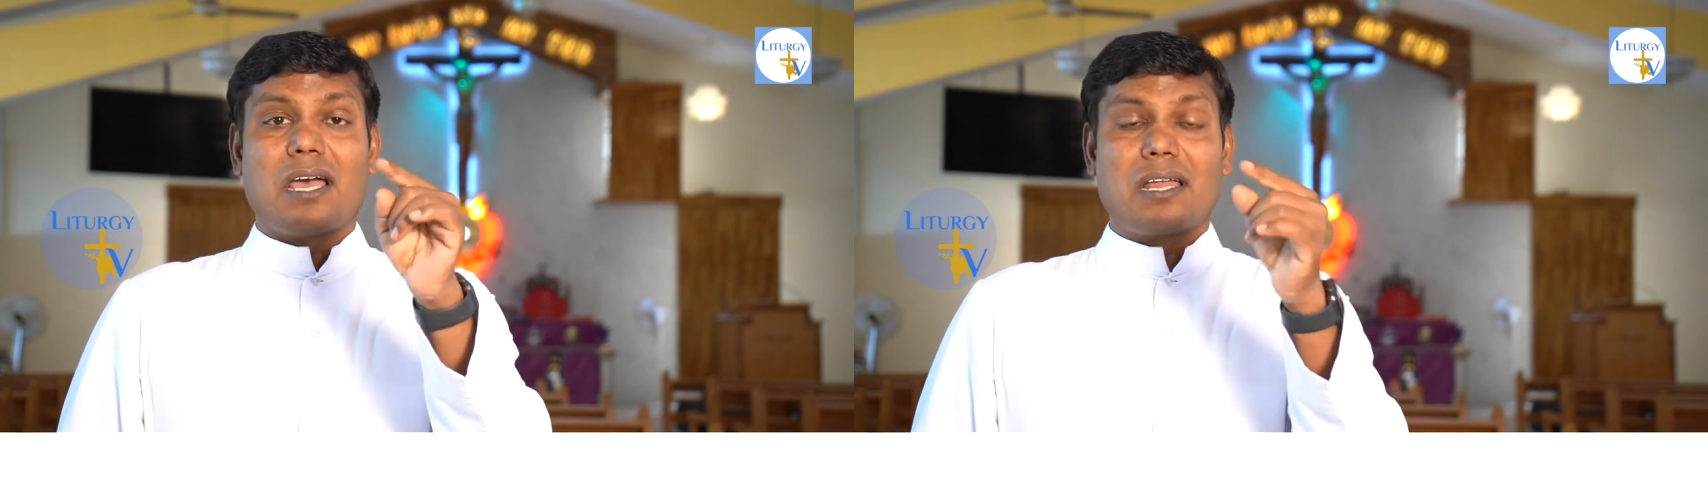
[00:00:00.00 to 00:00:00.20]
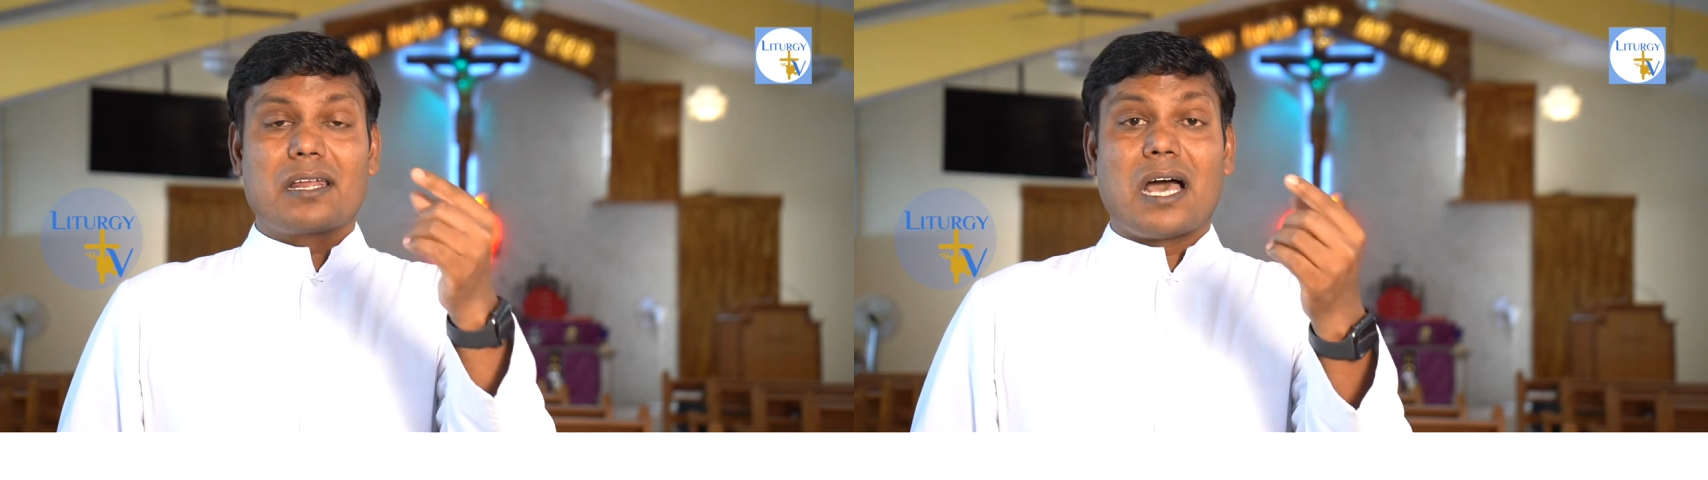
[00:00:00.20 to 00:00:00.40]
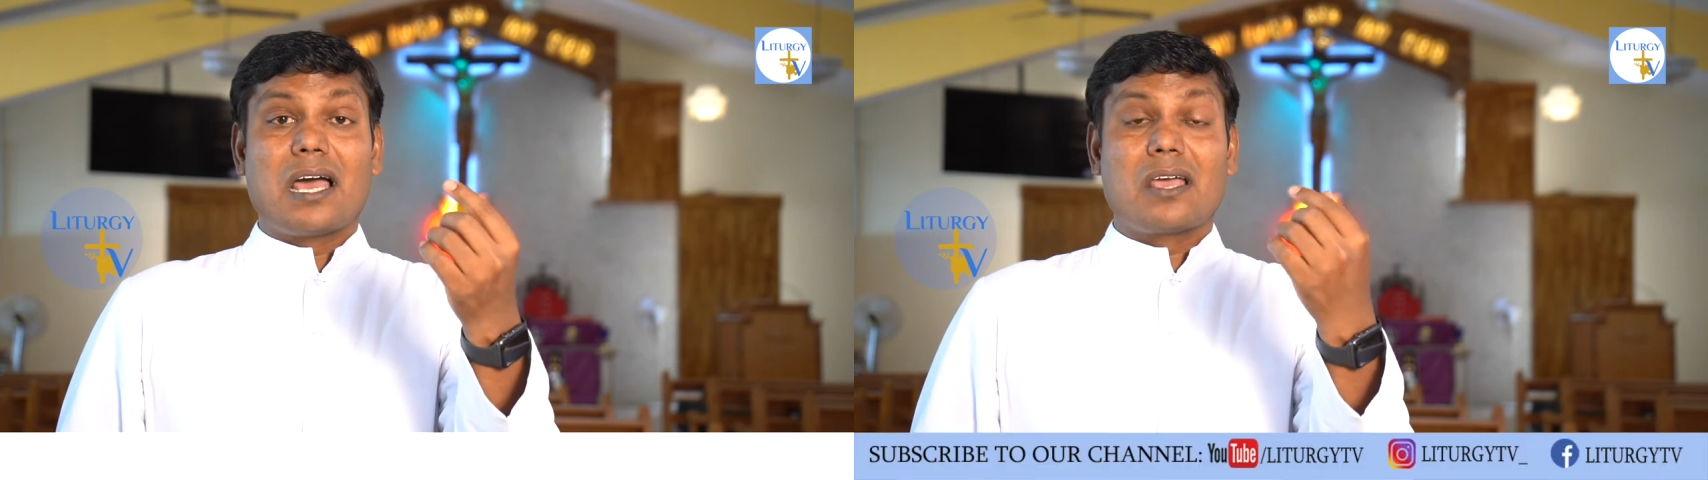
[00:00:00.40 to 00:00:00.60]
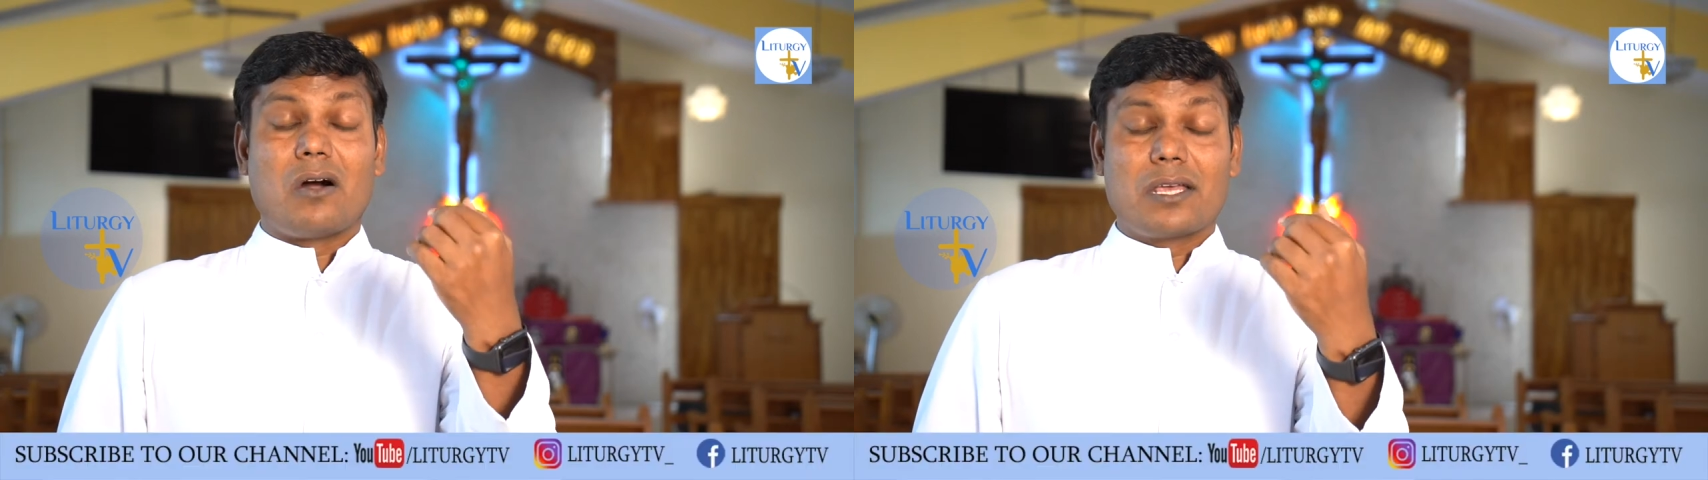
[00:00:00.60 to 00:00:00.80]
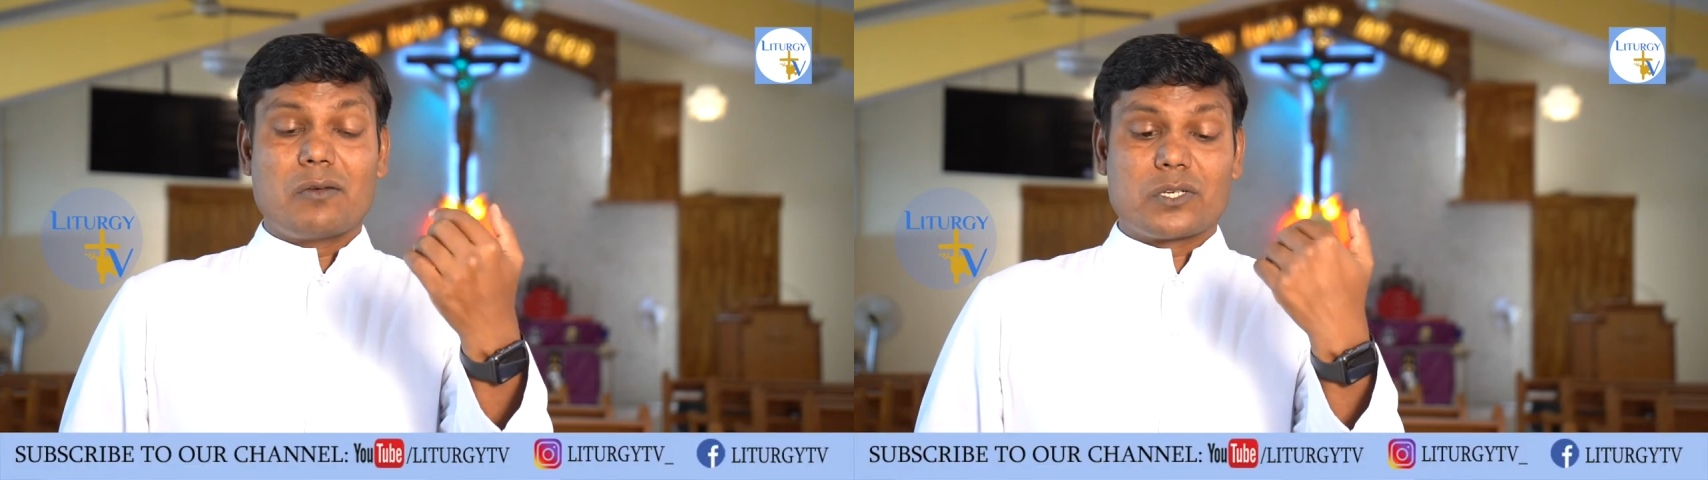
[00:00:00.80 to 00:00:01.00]
And I,
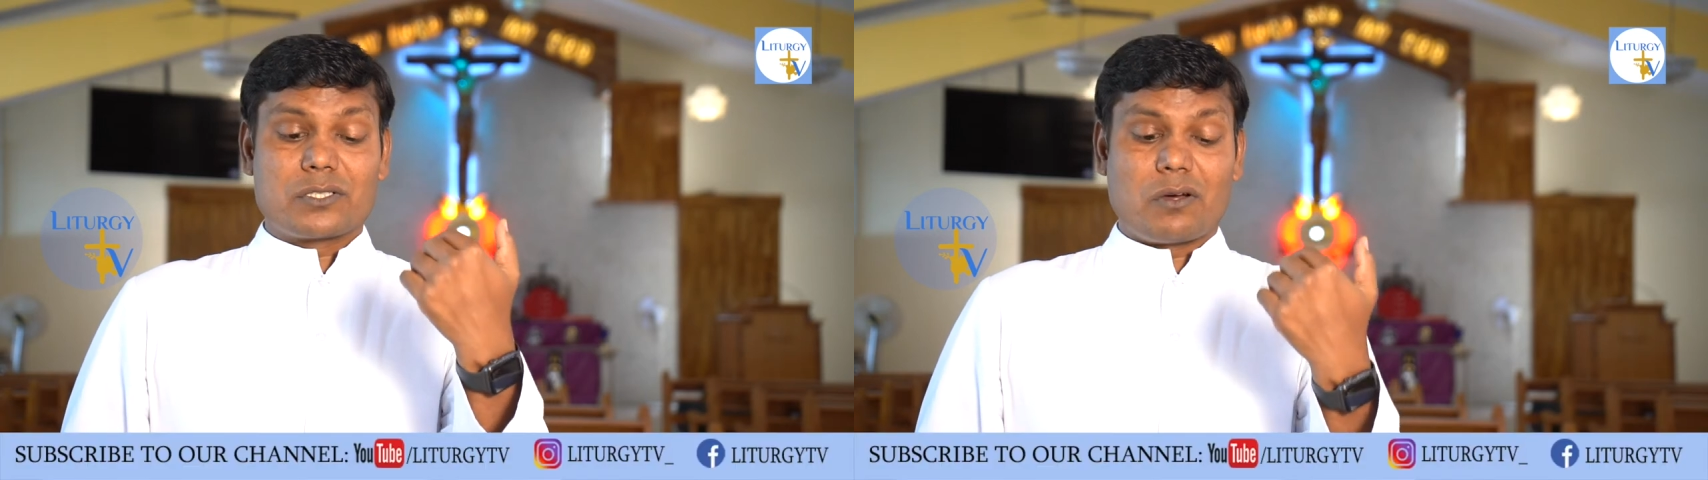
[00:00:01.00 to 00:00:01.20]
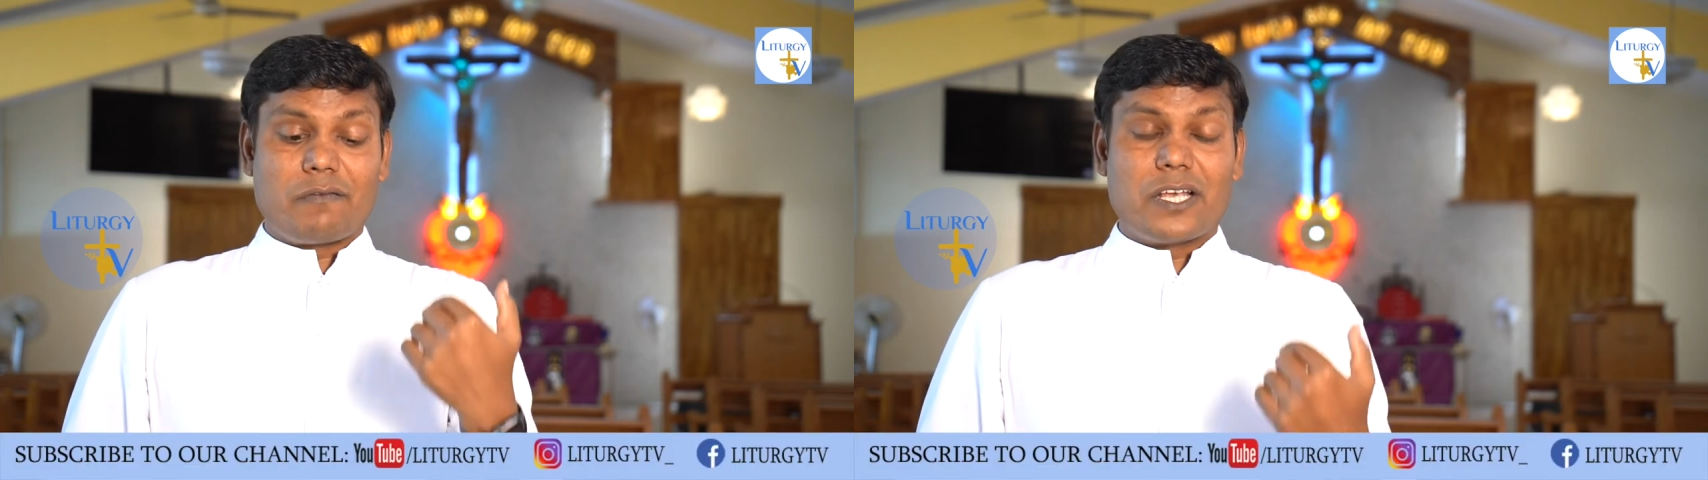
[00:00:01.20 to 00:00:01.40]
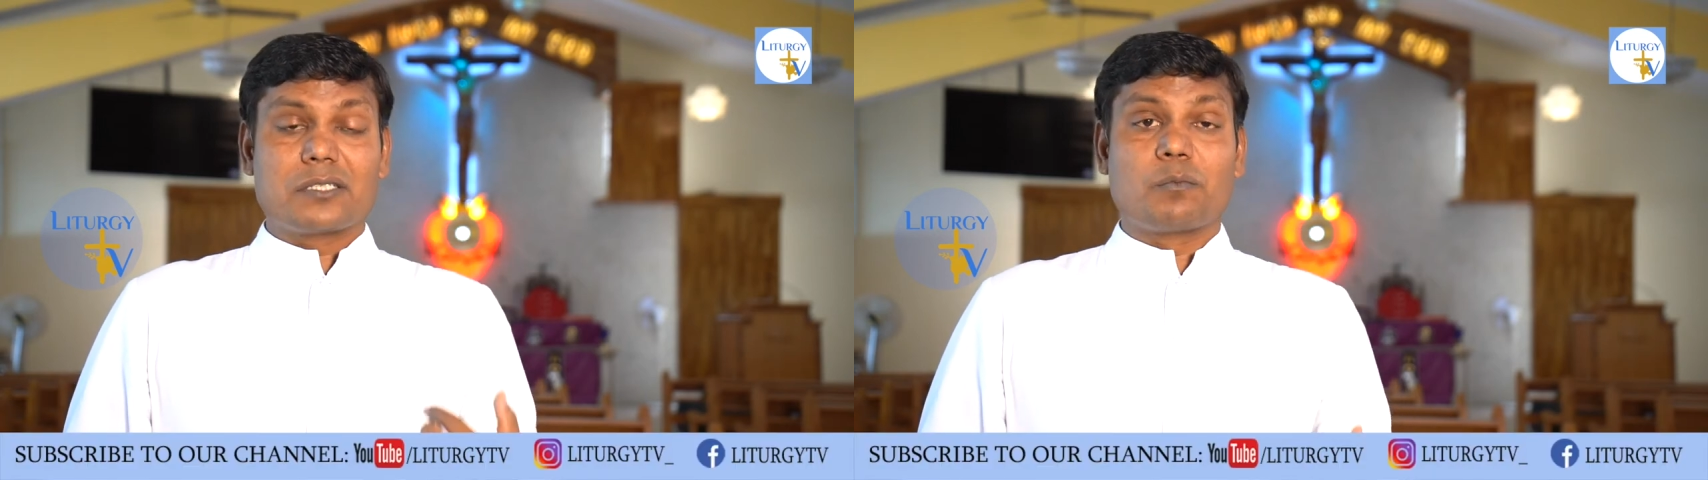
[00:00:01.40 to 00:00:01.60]
he was always